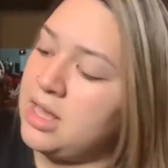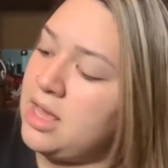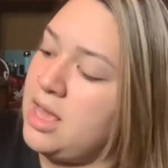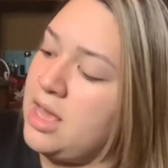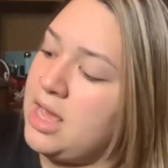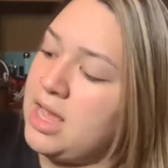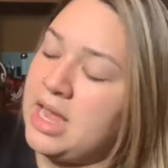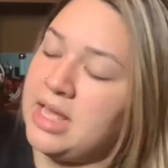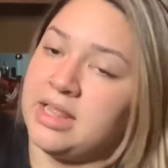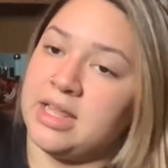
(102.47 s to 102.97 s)

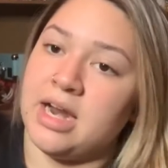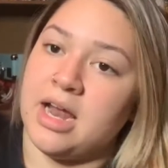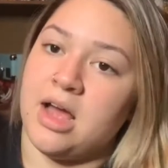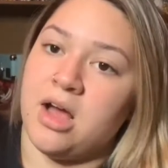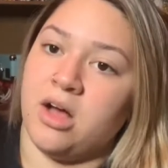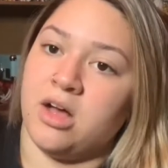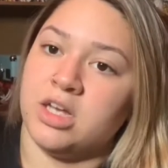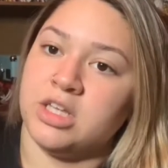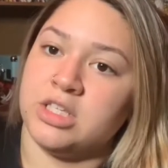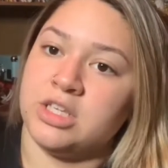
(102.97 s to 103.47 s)
And then I
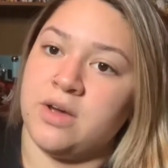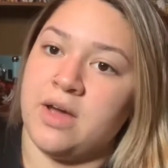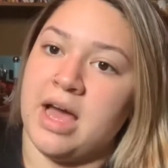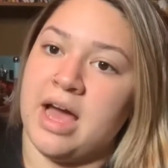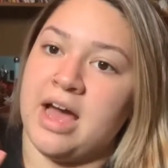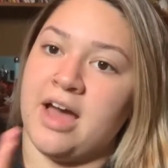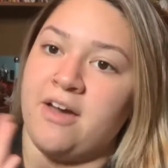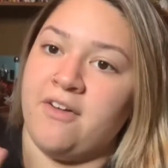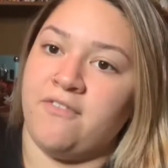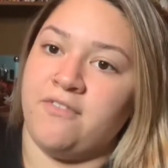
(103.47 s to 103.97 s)
also
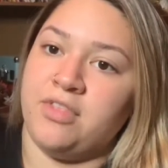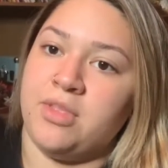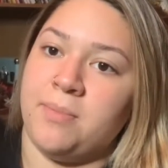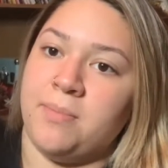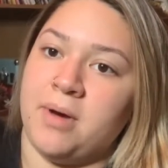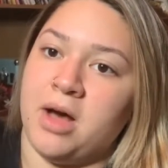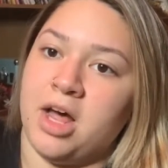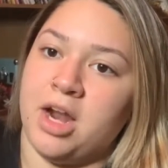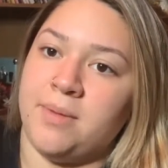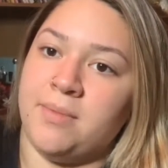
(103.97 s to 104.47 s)
have the
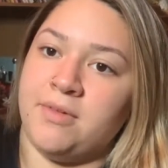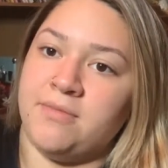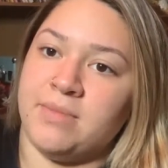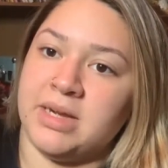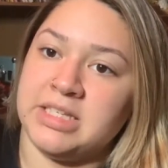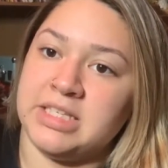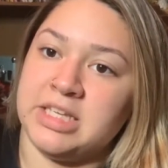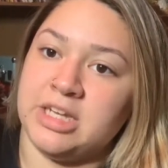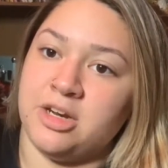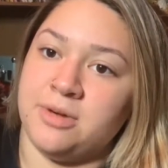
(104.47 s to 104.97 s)
bottom of my
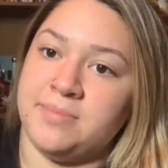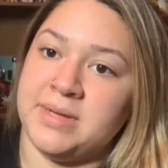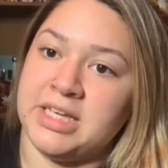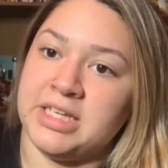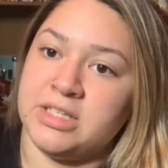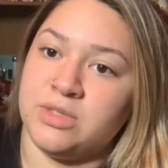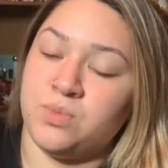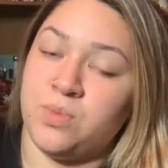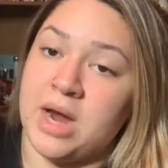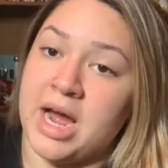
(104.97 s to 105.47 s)

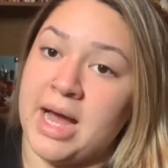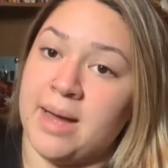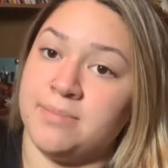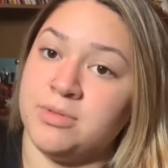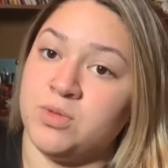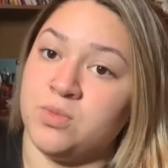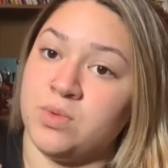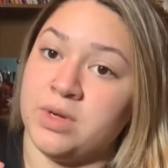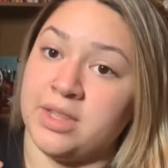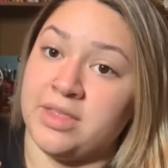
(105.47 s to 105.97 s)
centerpiece wrapped
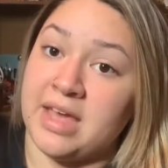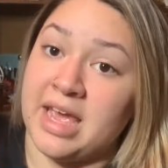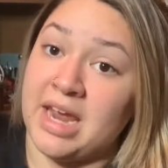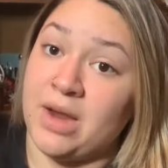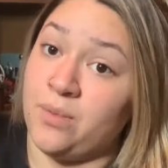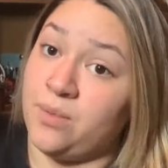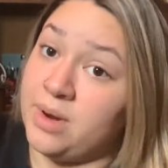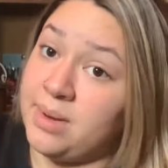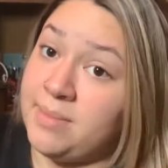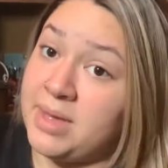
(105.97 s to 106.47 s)
with a
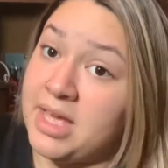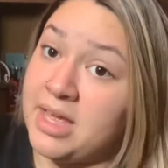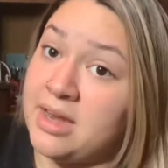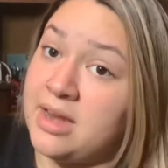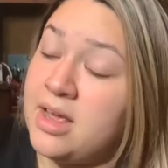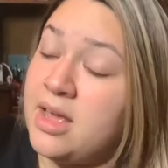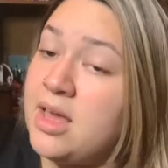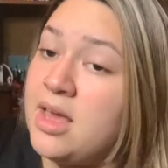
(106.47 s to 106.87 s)
ribbon.